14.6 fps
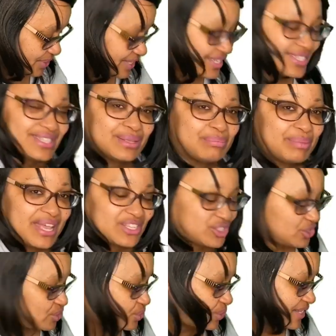is the best
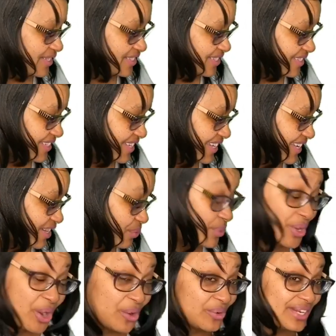choice. We
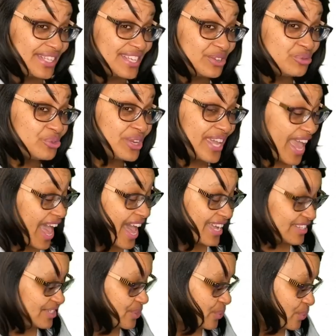already did react,
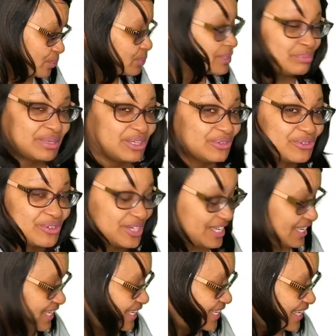so it wouldn't be
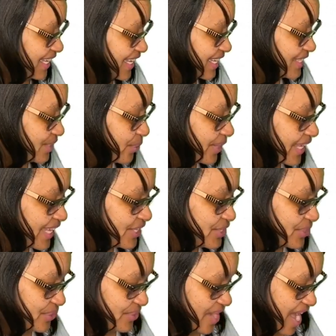re. So
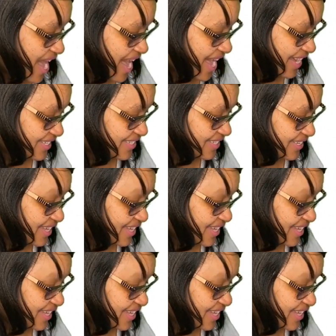interact.